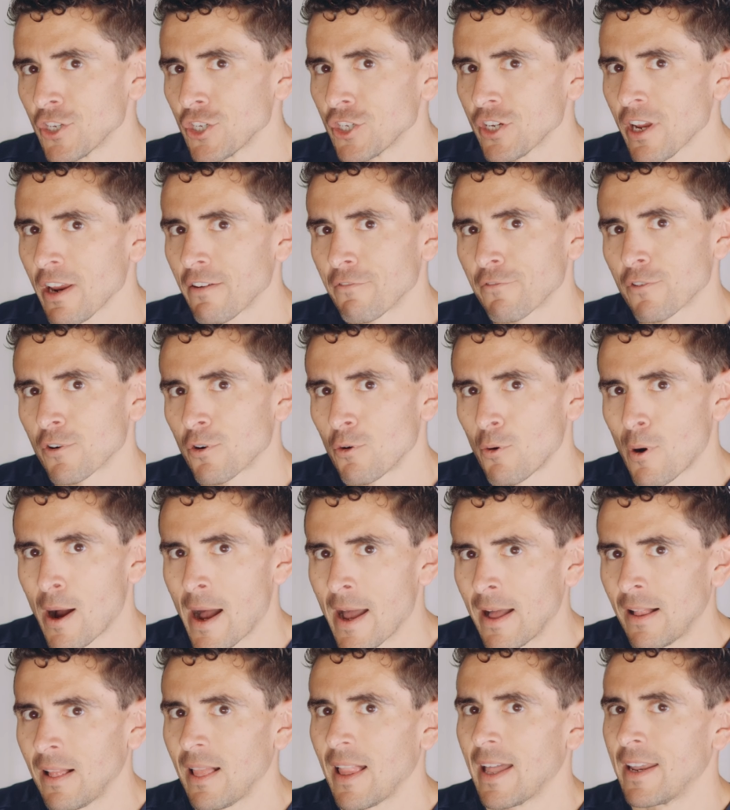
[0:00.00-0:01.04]
the shed for a
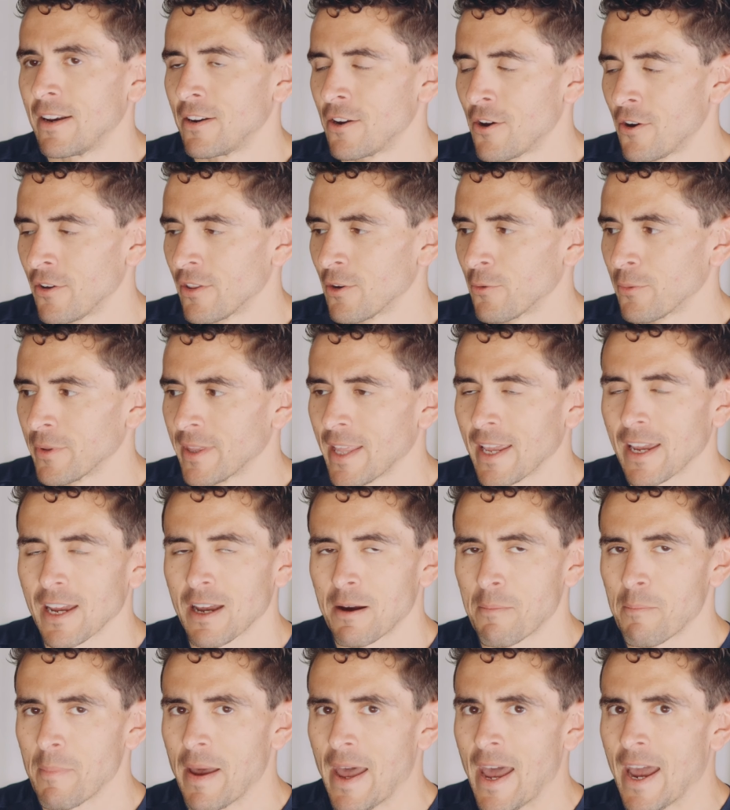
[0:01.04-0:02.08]
while and know that when they
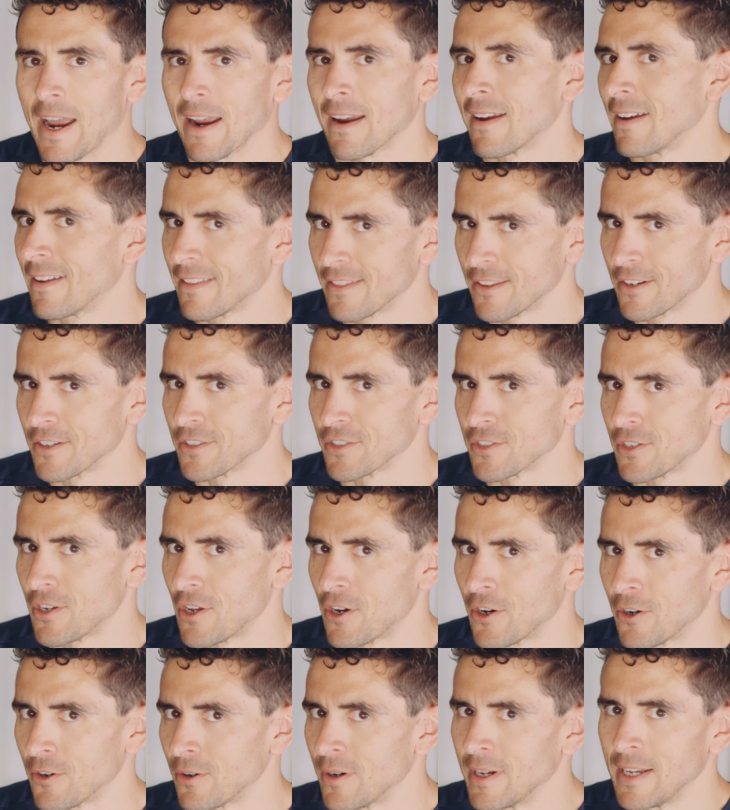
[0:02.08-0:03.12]
come back, there's
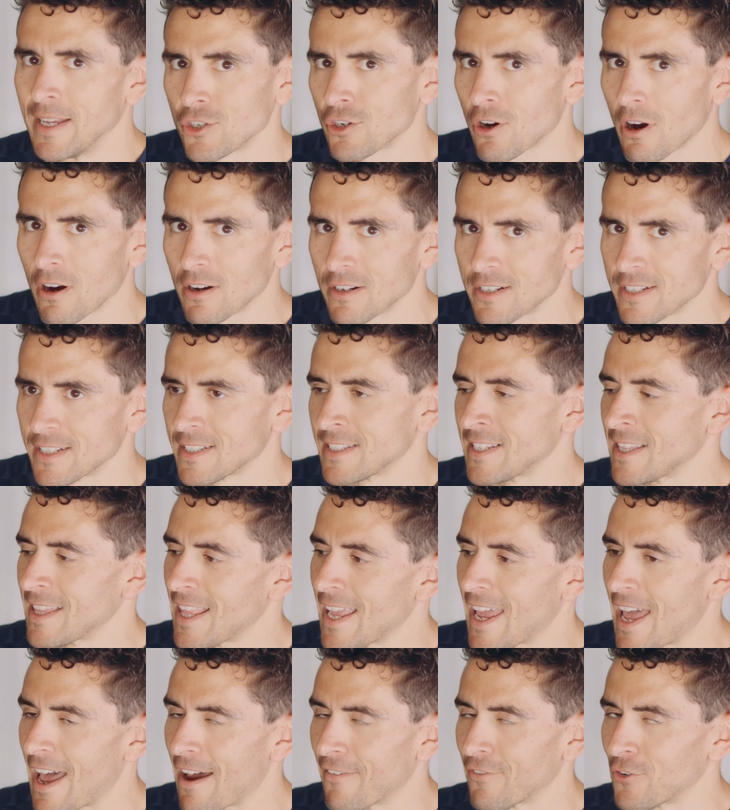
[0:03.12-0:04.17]
no charges that they
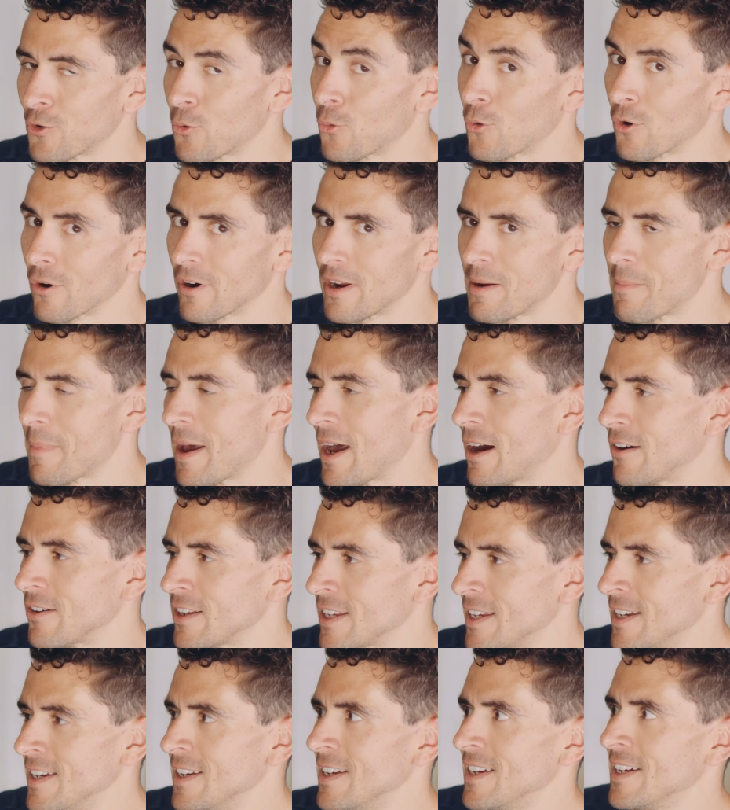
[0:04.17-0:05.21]
have to worry about.
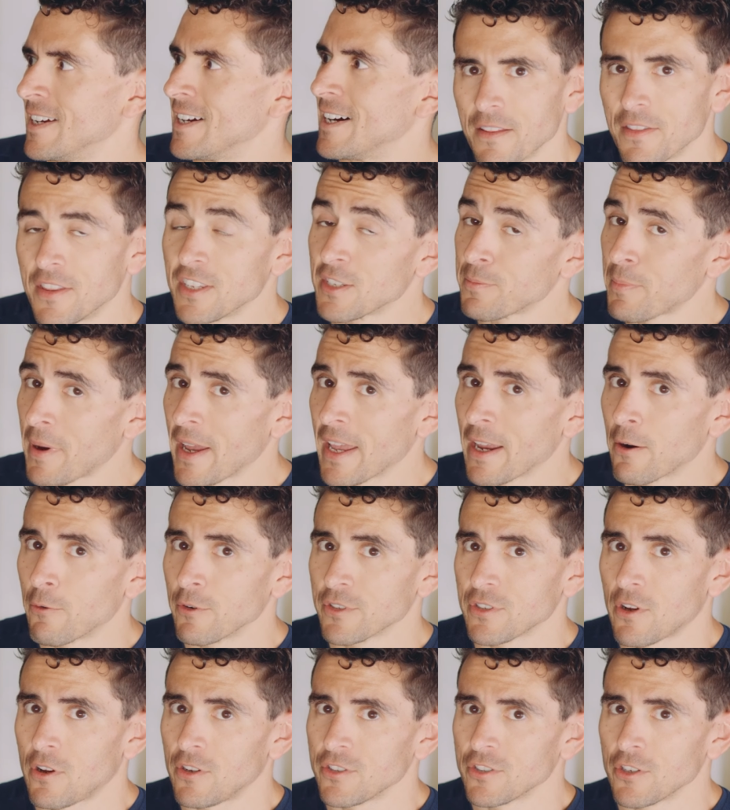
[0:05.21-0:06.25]
This bike
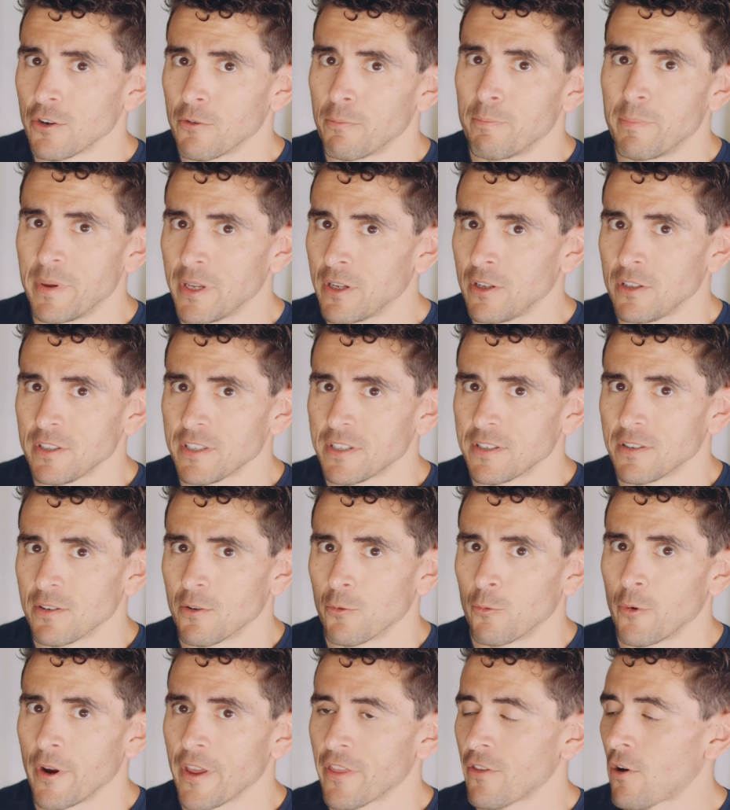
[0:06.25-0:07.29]
was also built
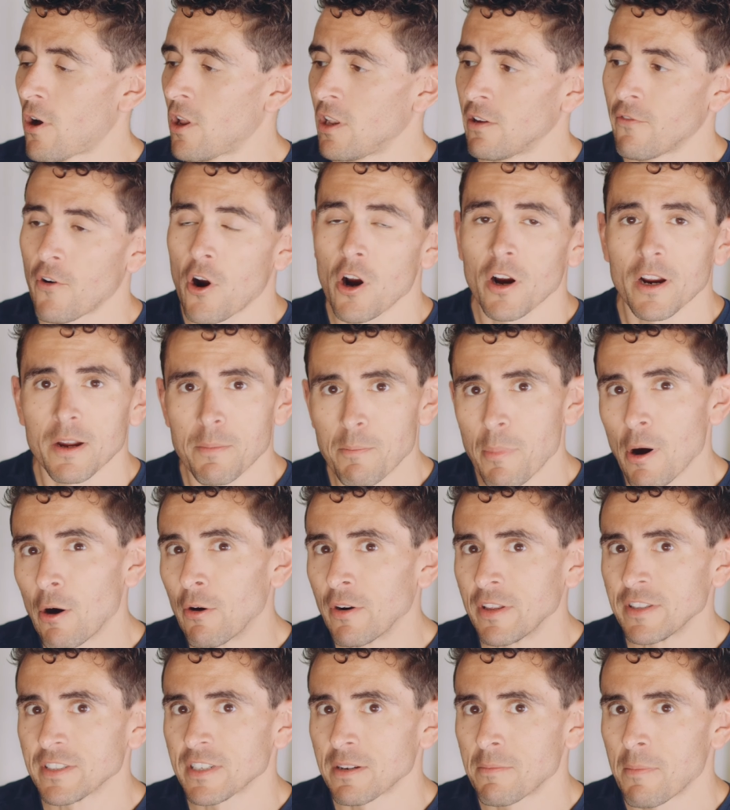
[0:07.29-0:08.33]
with all of our
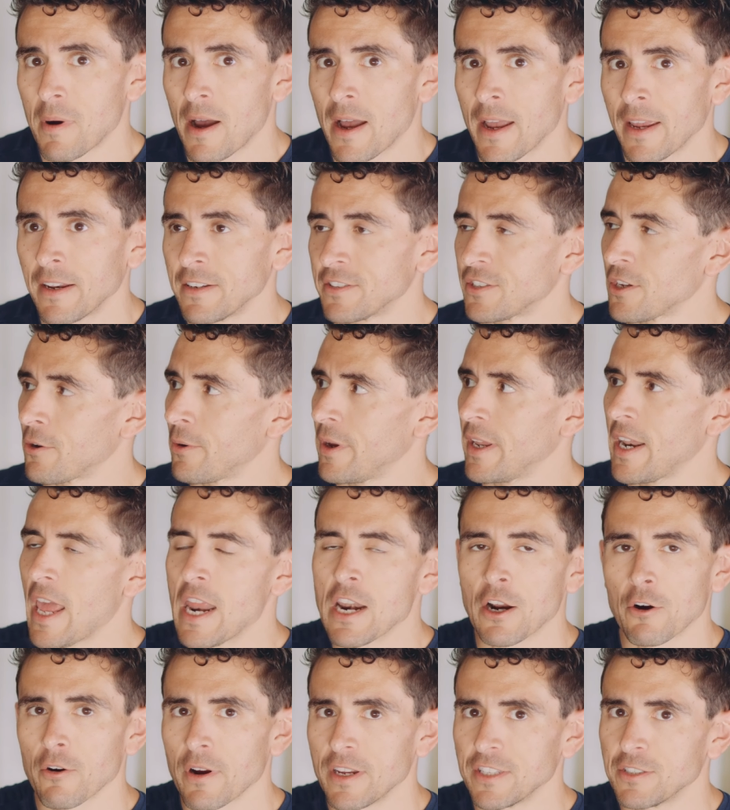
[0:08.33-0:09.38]
components in mind, so it
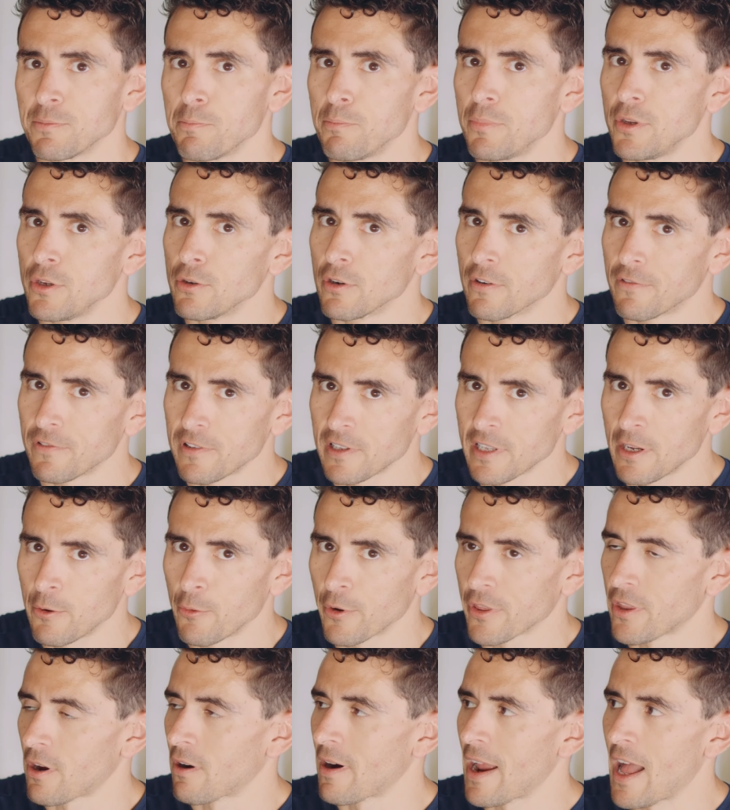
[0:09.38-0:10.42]
integrates beautifully
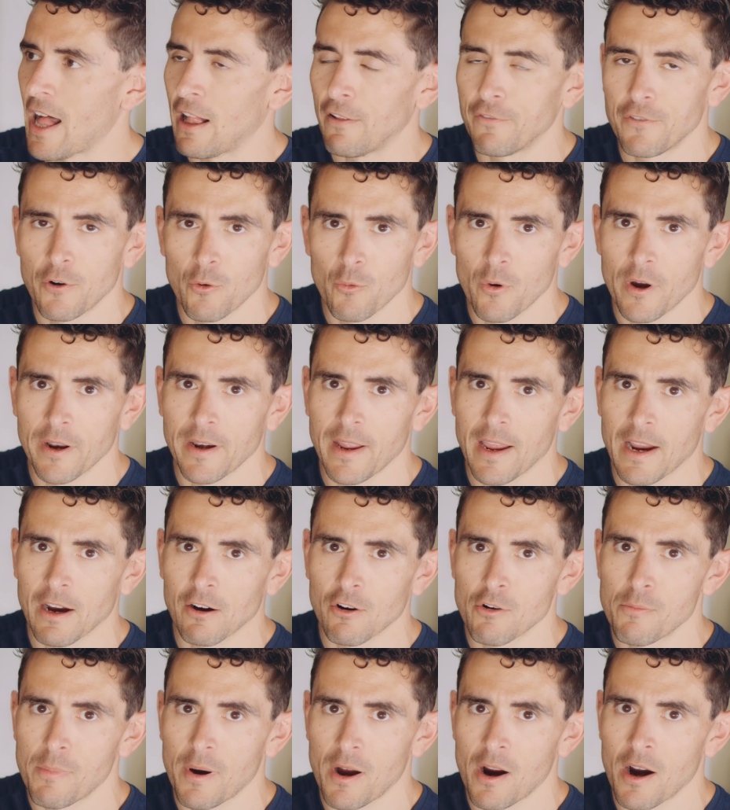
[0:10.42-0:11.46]
with our Alpha One
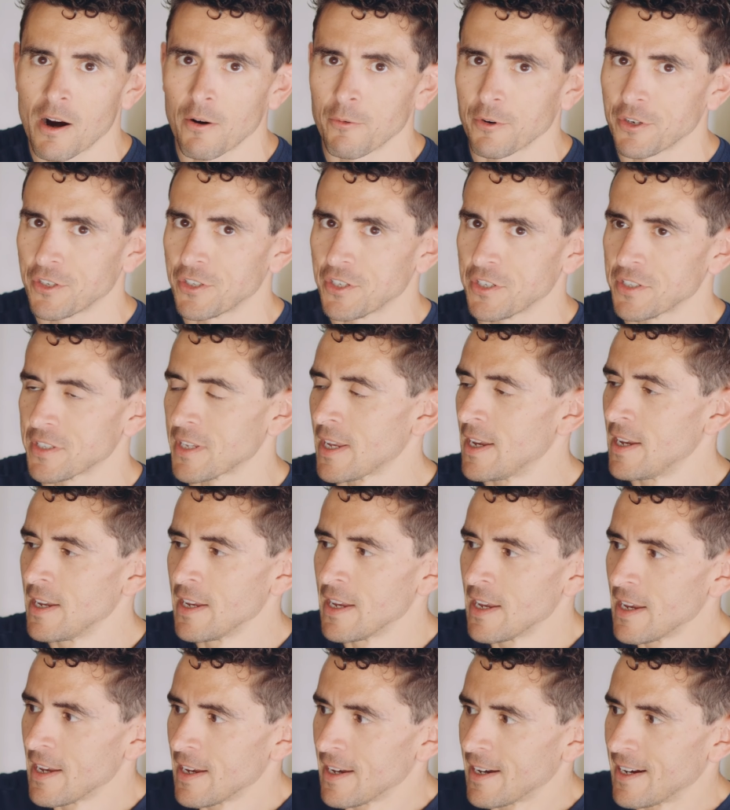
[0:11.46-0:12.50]
aero bar, which is
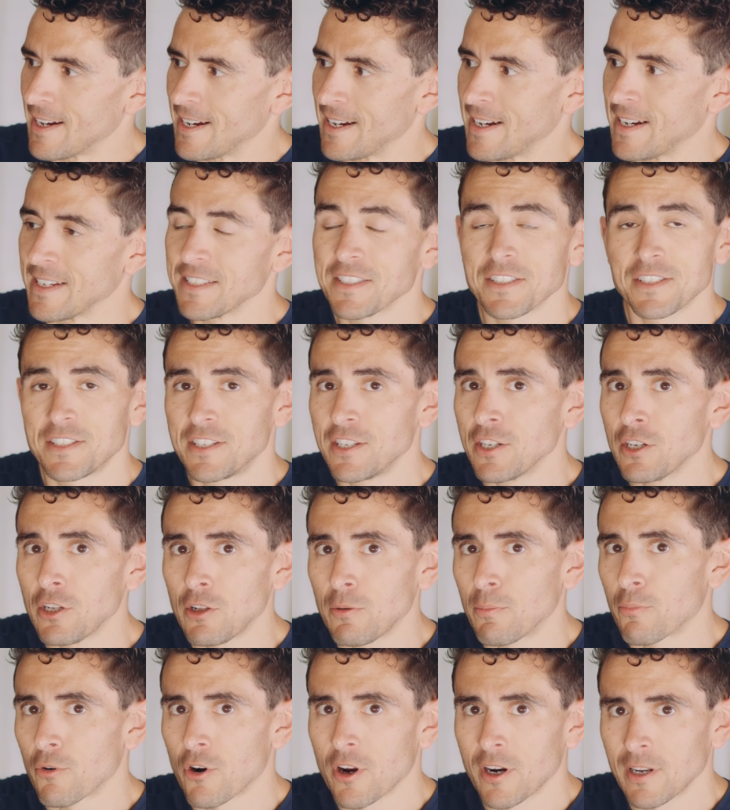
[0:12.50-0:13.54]
still
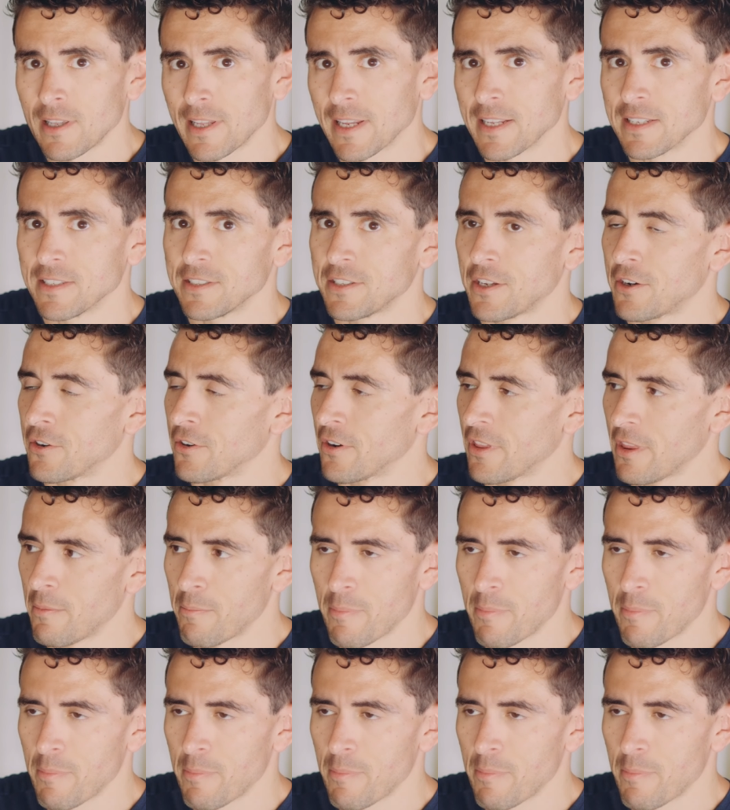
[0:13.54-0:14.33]
broadly considered the